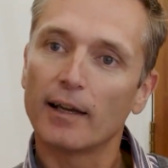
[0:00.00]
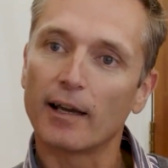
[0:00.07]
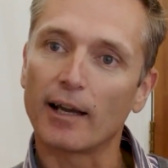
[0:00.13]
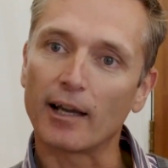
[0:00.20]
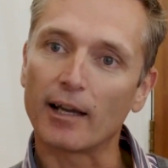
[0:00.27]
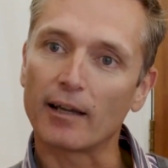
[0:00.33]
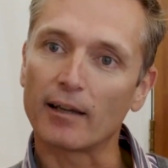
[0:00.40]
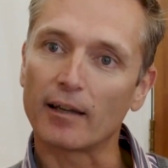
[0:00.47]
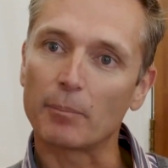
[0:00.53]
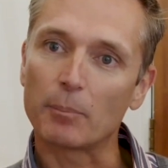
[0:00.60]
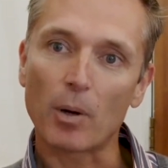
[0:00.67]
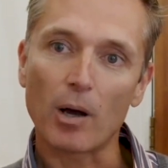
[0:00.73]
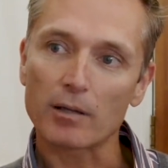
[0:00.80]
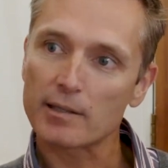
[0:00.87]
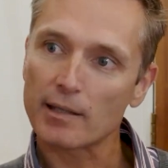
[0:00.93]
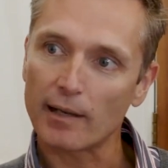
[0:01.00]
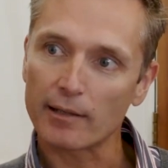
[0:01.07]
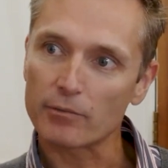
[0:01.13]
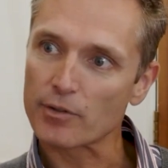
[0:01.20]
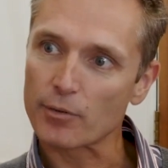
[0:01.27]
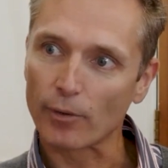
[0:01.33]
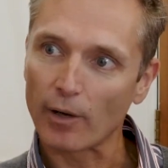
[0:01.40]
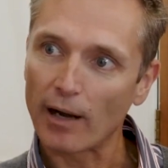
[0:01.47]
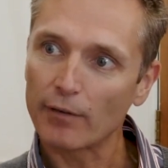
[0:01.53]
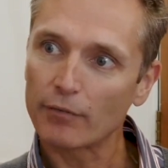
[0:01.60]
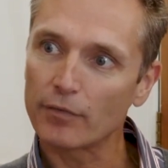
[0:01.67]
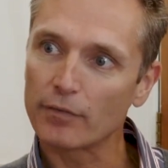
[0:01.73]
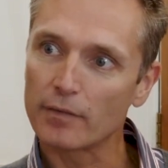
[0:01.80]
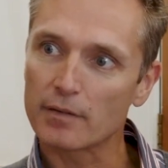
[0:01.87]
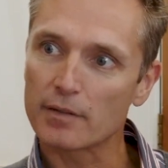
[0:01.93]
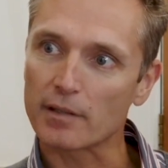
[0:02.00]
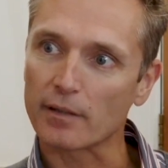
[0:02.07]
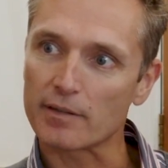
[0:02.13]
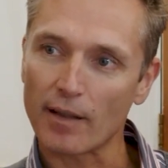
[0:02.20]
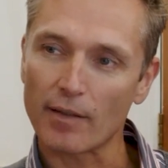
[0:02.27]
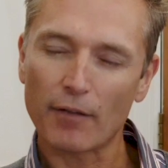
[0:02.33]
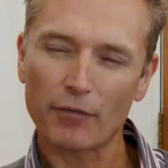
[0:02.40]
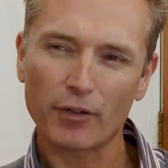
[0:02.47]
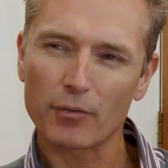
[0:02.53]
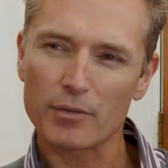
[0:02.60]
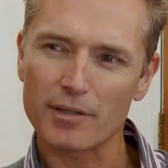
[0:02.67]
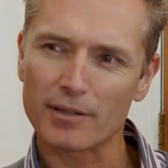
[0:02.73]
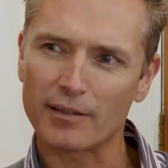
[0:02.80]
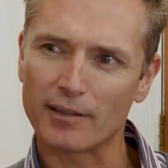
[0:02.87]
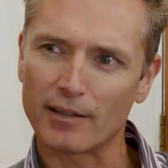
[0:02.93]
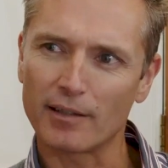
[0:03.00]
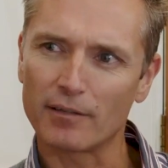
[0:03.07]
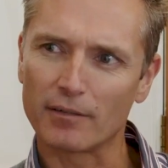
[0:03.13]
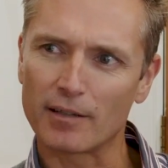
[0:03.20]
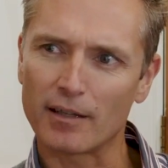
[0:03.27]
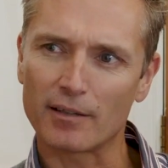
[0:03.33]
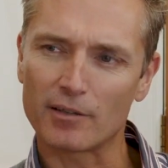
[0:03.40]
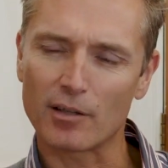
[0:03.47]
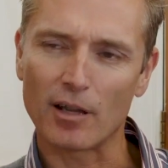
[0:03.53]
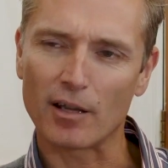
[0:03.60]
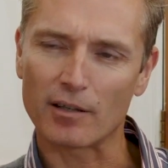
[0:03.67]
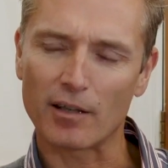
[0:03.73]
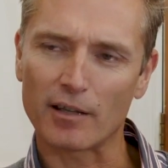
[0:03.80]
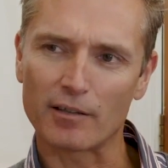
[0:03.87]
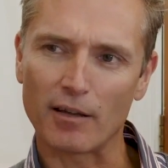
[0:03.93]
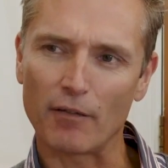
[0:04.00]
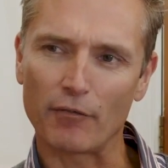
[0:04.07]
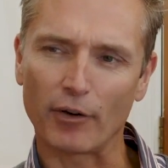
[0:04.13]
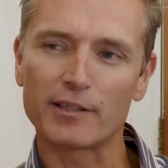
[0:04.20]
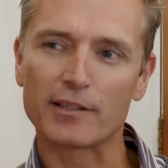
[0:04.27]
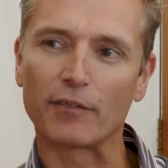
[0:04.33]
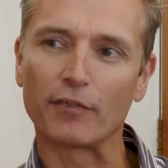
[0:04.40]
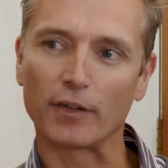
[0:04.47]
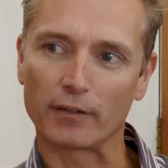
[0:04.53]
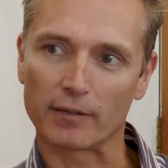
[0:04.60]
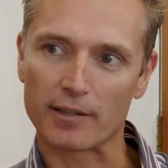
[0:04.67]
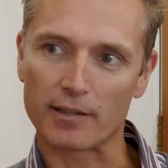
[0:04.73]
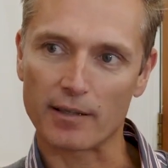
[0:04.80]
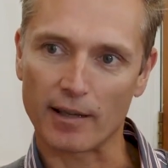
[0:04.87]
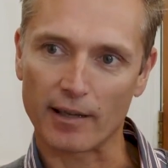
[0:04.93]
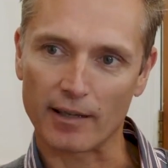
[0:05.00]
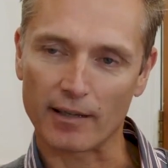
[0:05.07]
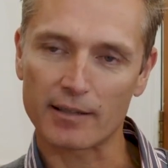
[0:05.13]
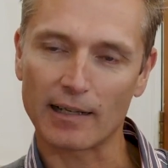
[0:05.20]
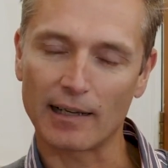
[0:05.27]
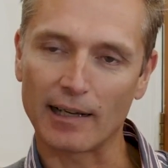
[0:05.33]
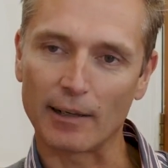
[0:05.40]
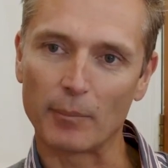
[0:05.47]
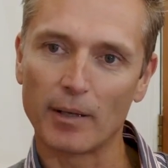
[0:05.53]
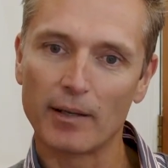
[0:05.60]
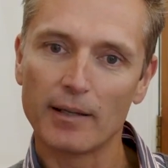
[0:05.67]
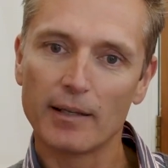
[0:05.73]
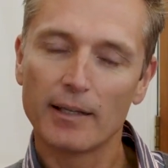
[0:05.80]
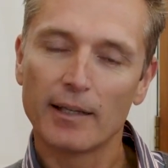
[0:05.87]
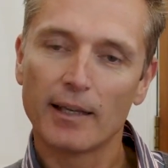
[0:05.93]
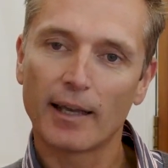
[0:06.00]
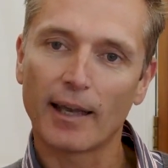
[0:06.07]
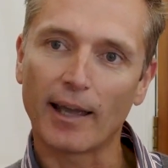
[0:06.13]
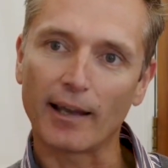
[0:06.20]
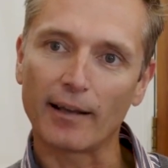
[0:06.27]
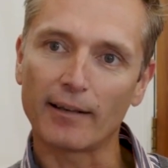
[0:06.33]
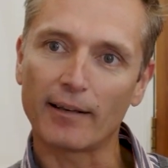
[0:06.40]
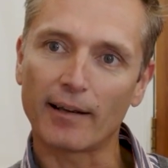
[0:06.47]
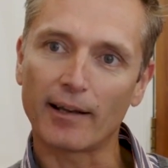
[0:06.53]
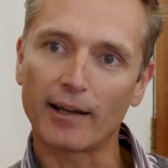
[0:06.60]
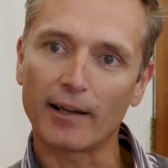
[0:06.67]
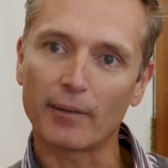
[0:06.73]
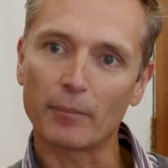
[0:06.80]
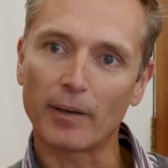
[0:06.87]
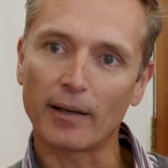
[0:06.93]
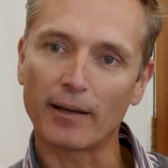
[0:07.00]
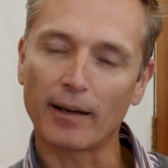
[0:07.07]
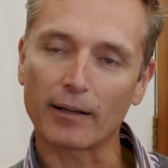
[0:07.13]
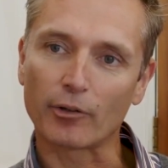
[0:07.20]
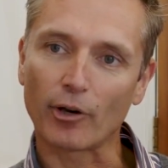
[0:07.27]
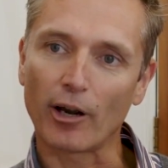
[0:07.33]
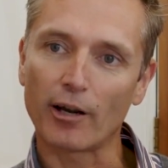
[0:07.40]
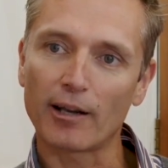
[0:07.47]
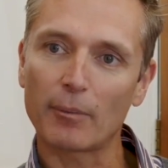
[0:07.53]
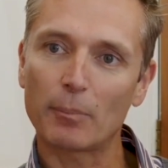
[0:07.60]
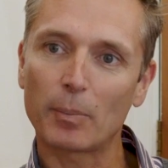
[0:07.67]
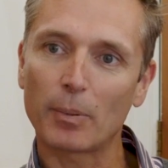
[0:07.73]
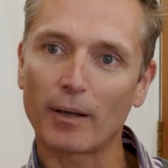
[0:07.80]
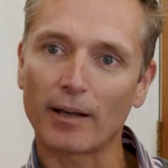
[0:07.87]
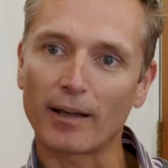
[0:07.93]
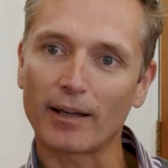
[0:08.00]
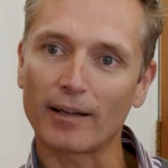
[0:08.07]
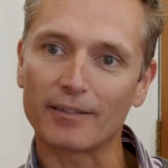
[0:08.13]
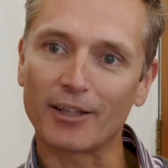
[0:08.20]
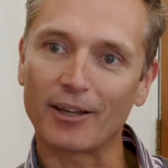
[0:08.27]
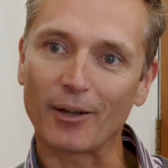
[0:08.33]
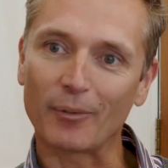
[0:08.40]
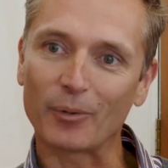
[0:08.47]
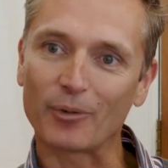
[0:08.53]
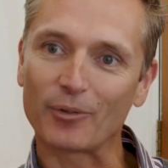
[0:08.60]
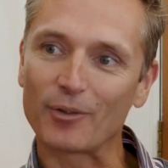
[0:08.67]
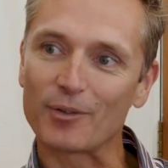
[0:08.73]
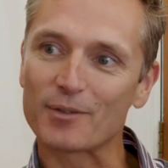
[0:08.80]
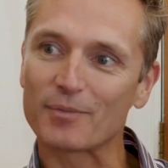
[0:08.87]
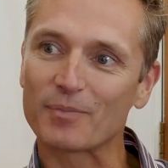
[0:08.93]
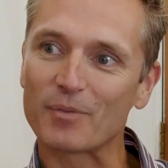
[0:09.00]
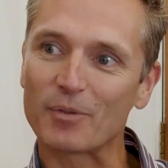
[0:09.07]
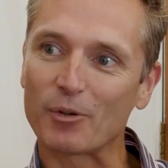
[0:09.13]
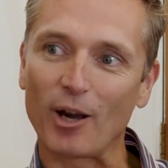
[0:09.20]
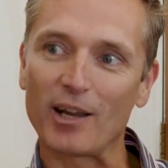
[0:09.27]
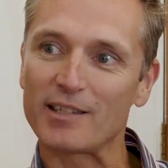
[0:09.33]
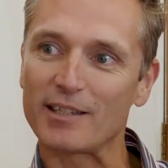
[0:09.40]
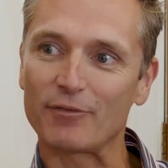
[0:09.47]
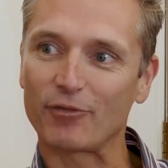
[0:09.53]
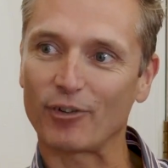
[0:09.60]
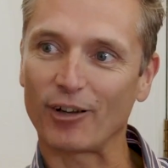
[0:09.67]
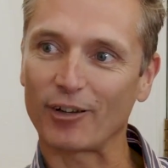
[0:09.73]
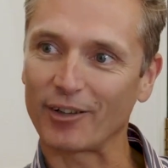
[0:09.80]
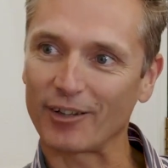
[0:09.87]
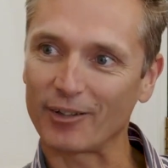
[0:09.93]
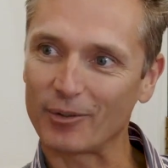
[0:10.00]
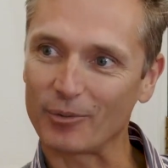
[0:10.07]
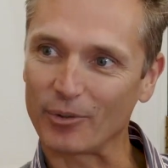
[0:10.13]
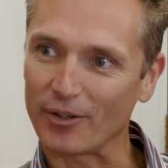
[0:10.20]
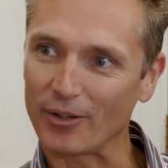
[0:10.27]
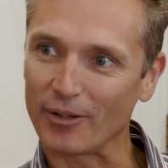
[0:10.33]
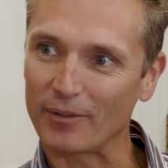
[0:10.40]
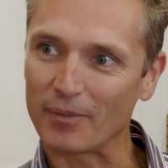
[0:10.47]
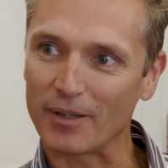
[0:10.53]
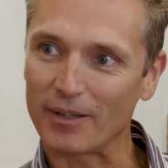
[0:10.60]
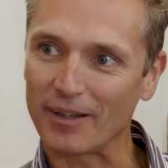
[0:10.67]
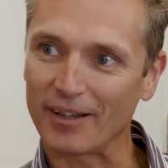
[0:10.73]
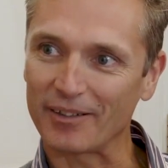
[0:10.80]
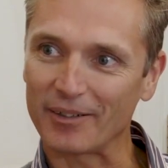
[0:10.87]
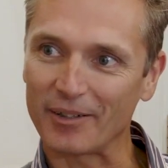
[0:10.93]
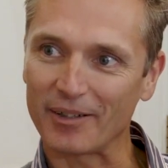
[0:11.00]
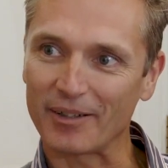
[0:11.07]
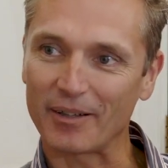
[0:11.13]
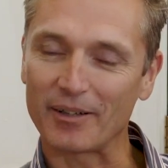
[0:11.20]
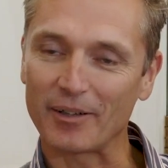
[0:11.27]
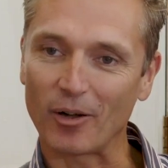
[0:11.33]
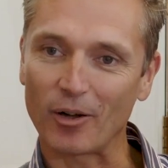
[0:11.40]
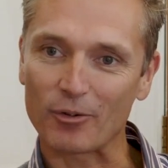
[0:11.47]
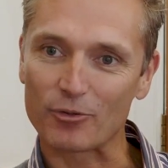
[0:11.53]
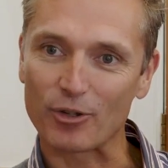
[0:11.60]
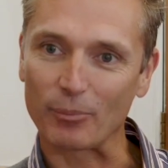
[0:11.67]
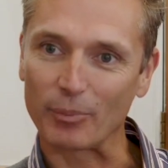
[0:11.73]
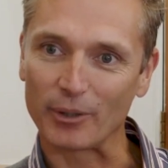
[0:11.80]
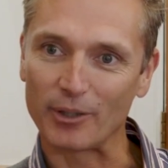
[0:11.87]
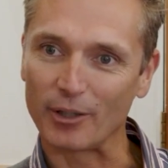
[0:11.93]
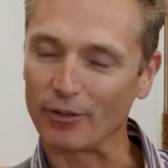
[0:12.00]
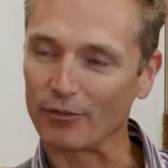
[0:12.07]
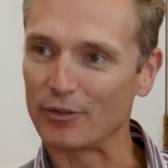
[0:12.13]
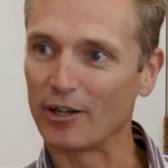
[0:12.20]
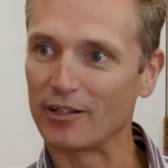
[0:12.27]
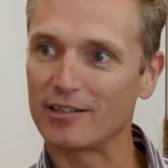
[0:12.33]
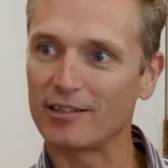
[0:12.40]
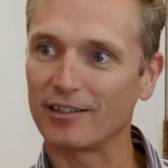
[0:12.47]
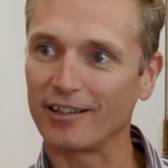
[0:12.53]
Uh, apartheid was rife. So South Africa was in, in a, a, a, very difficult uh, time. And, um, and I'd grown up, uh, you know, with this crazy father who was a, a, a, an entrepreneur of note.